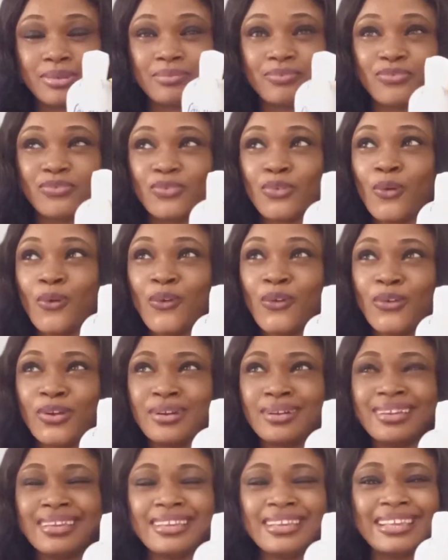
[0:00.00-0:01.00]
cream for
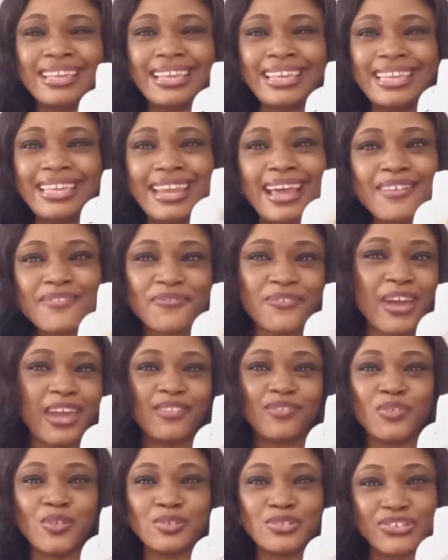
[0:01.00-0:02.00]
either
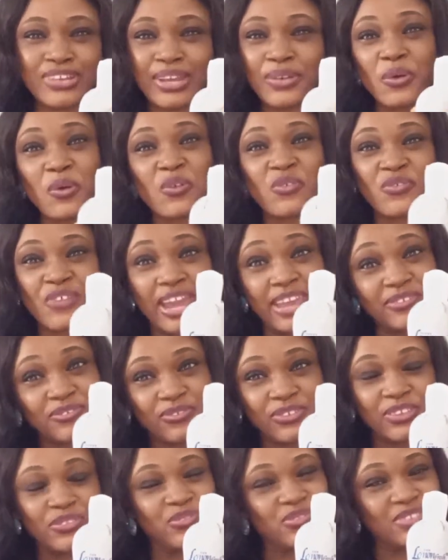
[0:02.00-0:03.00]
500 or
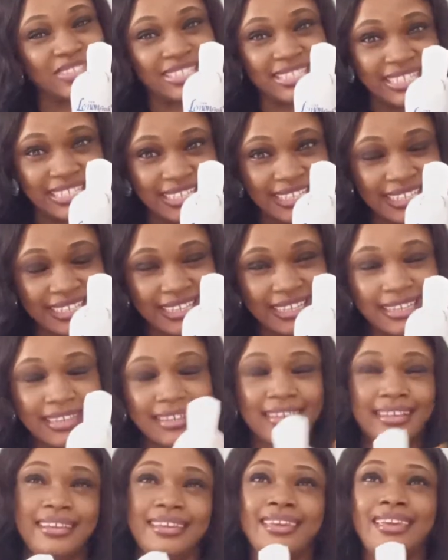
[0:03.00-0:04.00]
550.
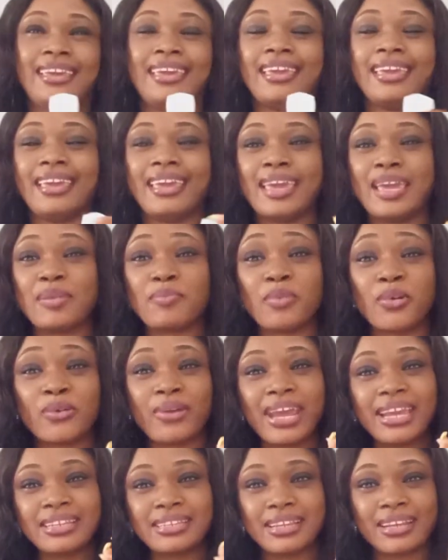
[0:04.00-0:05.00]
But
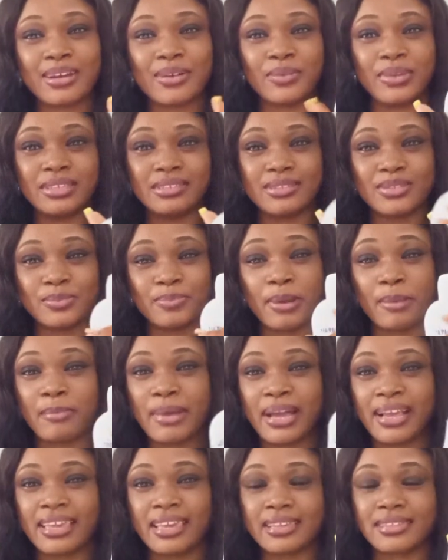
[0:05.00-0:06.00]
right now in
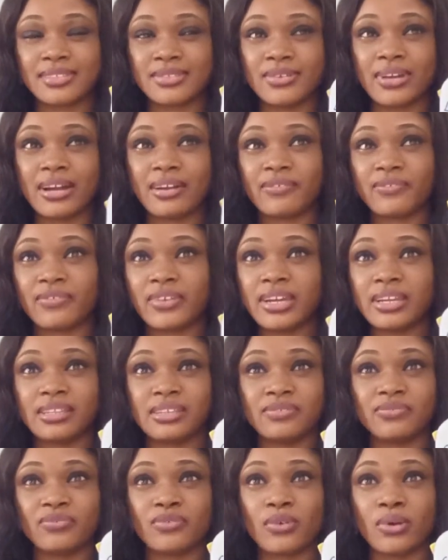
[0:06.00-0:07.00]
supermarkets you can find
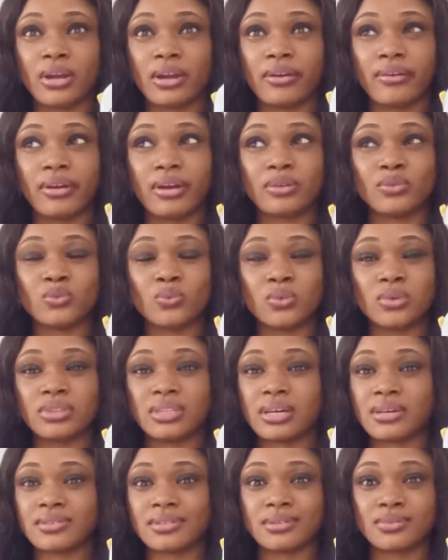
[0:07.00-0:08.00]
it for around
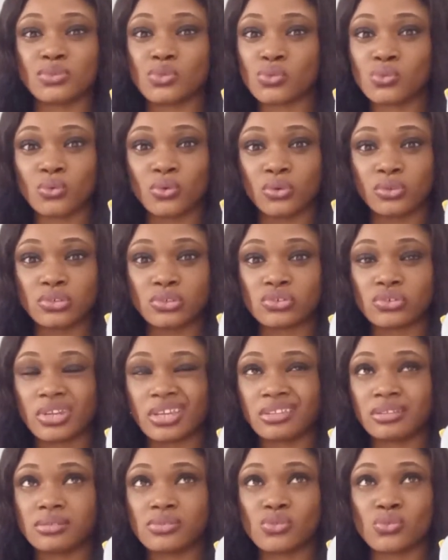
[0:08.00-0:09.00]

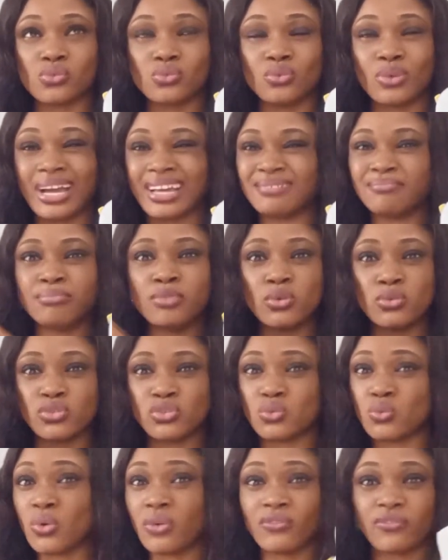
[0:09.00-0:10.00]
1200 to at
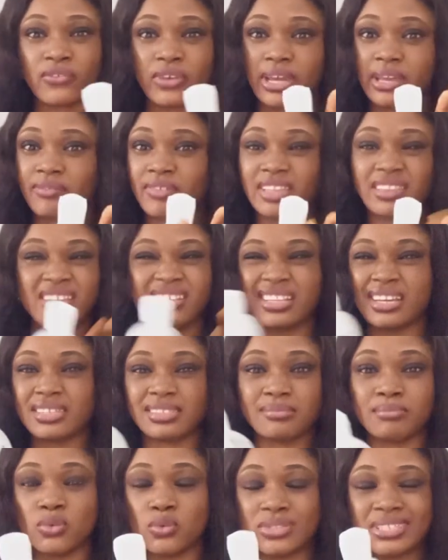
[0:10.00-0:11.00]
most 1500. I think
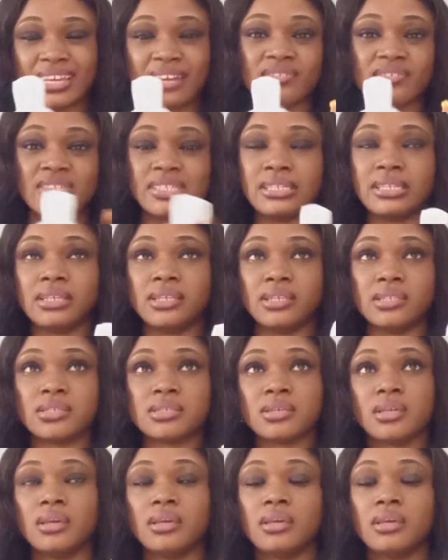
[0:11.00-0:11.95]
that's the most I've seen it